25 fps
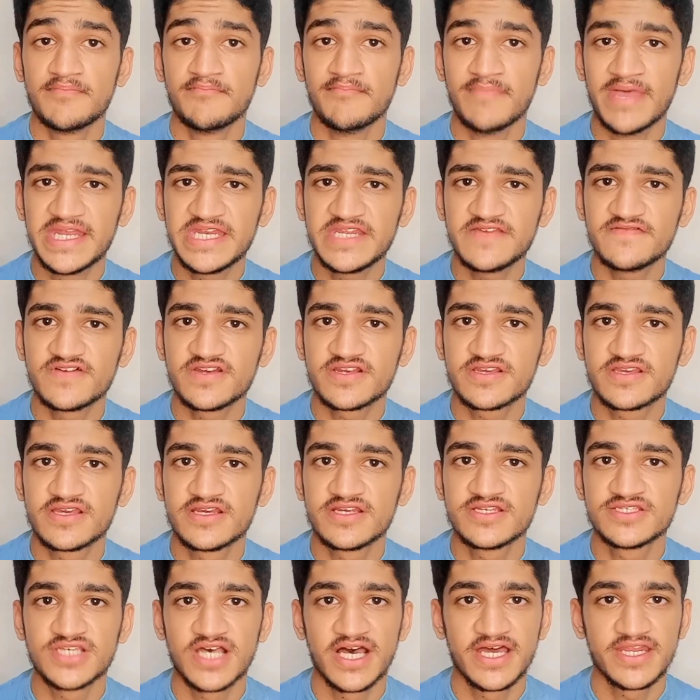Many
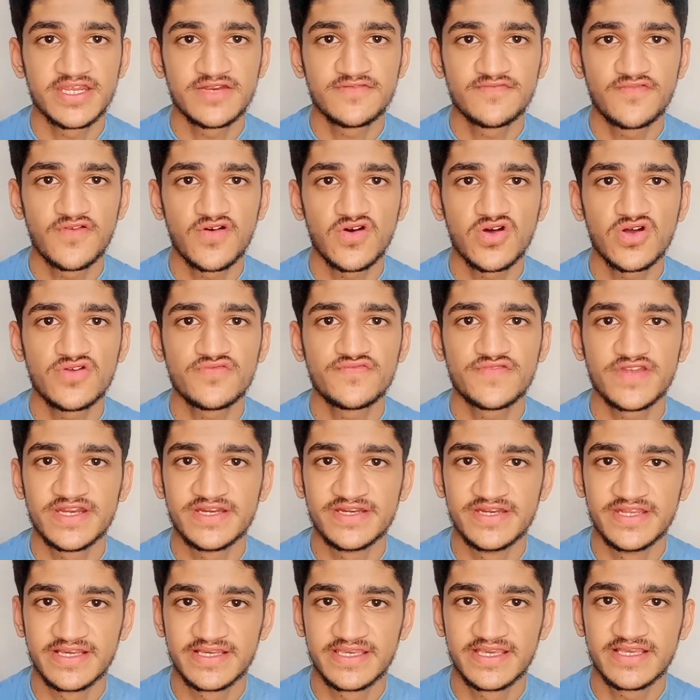workers are involved
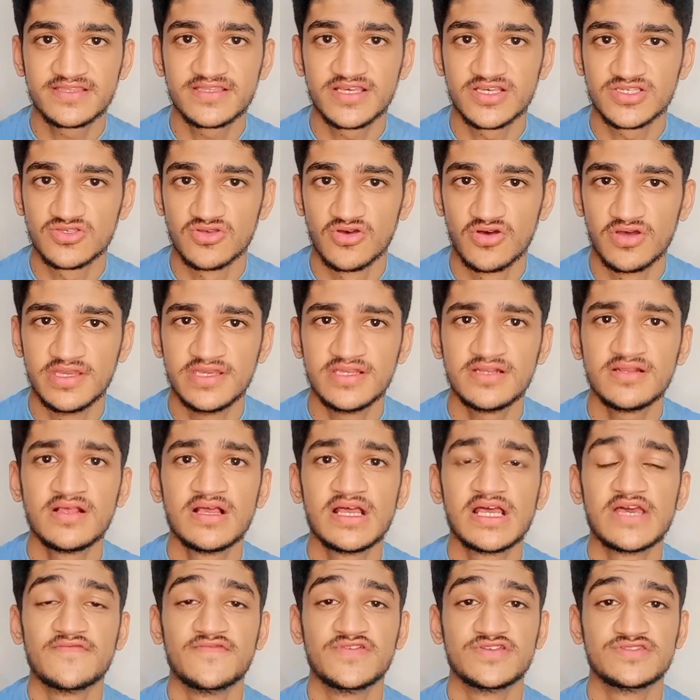in digging the soil
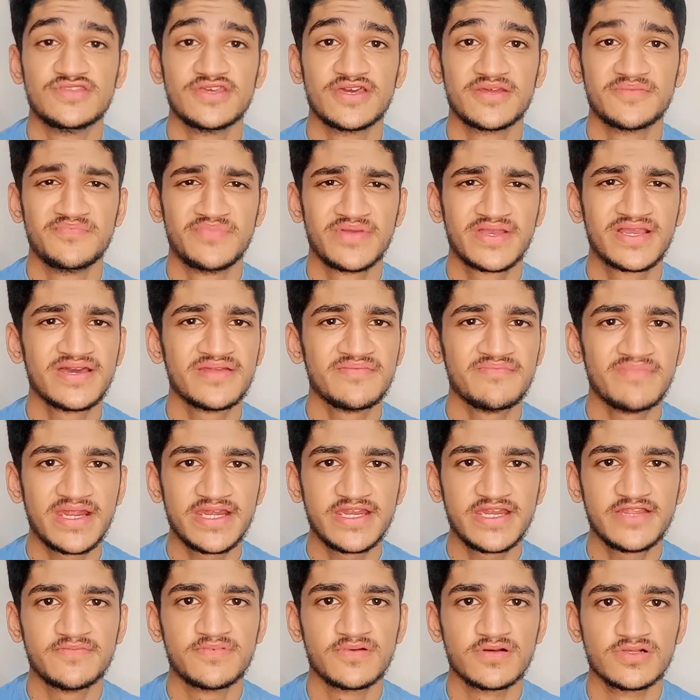with their bigger
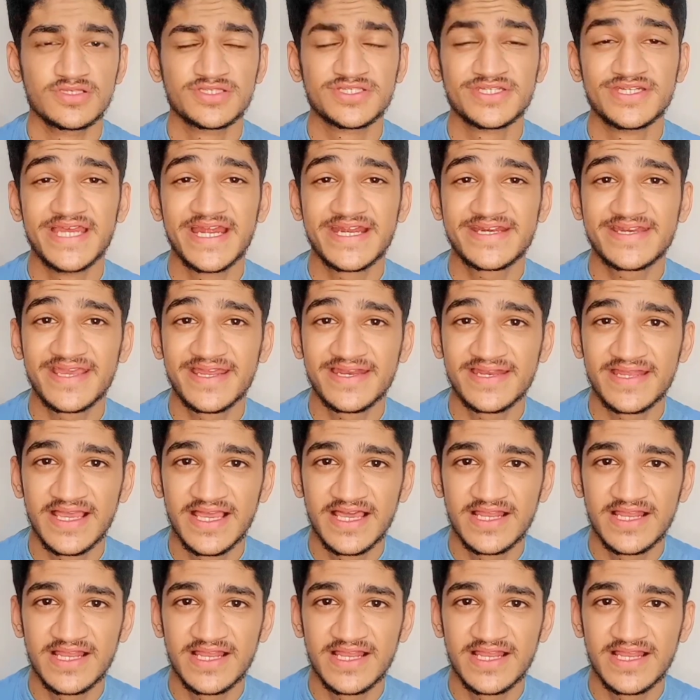mandibles that can